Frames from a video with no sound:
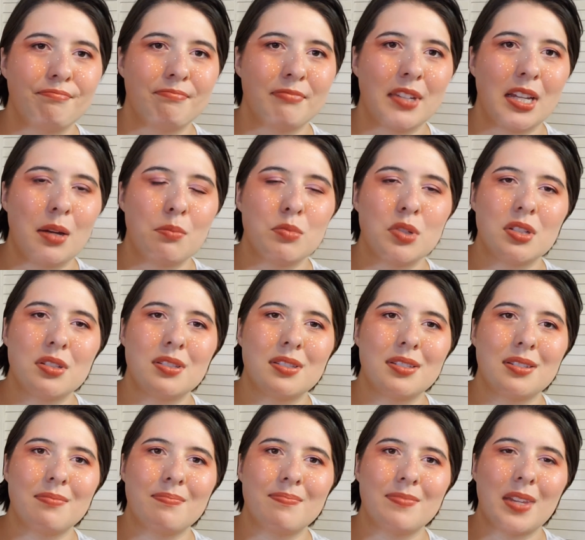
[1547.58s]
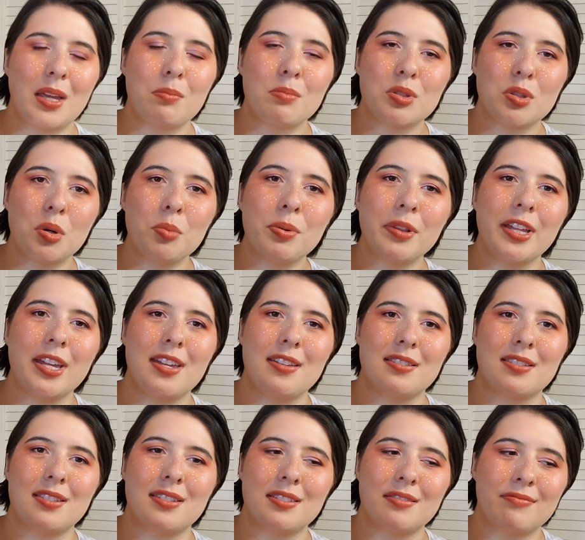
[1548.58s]
I'm so
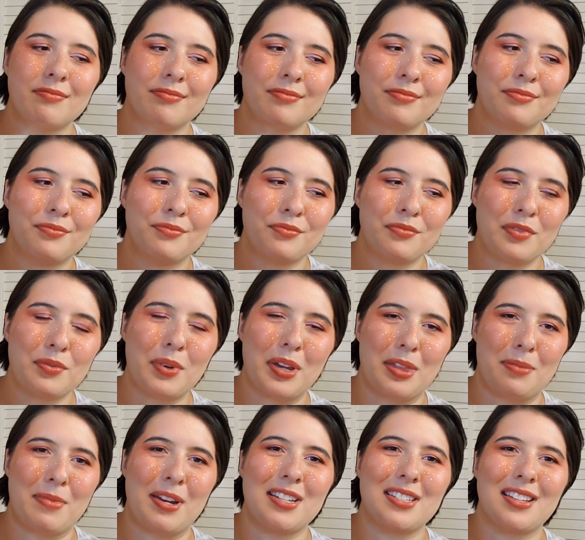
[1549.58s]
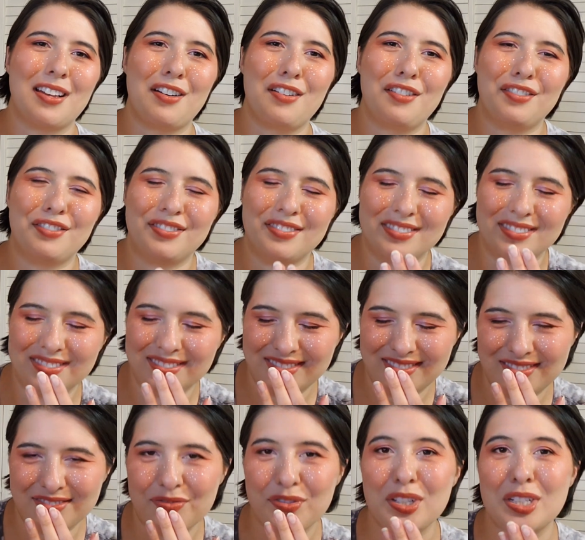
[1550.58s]
pleased with myself
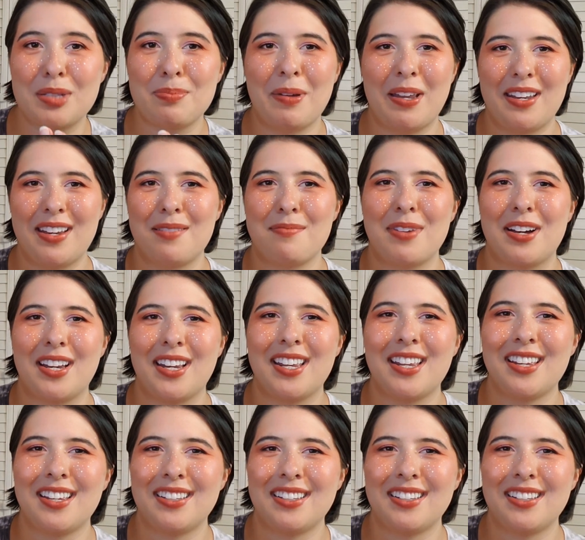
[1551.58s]
for spending money.